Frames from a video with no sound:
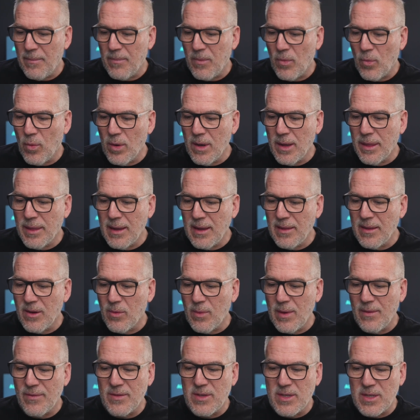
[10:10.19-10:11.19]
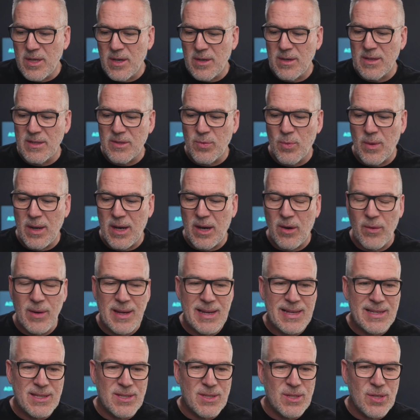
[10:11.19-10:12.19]
One thing that we've done as well
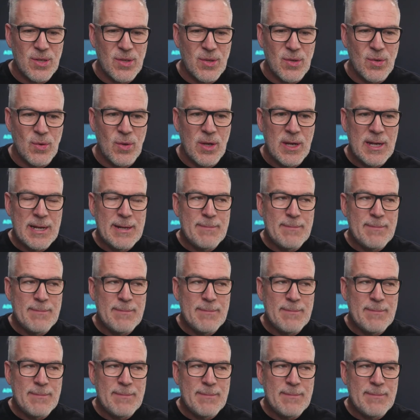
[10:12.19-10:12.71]
is to